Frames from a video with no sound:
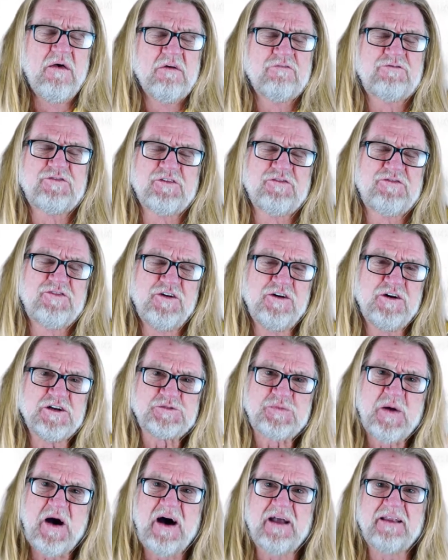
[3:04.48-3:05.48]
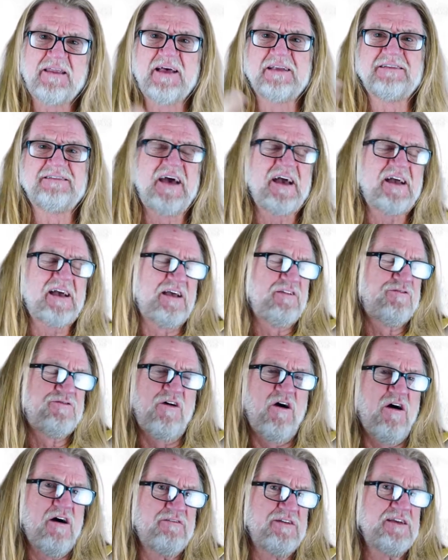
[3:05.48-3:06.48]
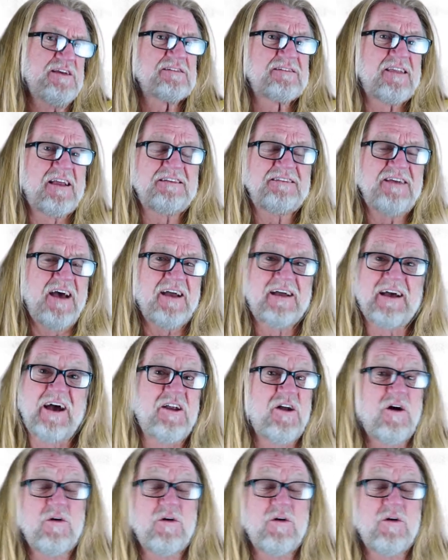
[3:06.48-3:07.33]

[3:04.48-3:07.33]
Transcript: For the first part of that decade, five years and a decade,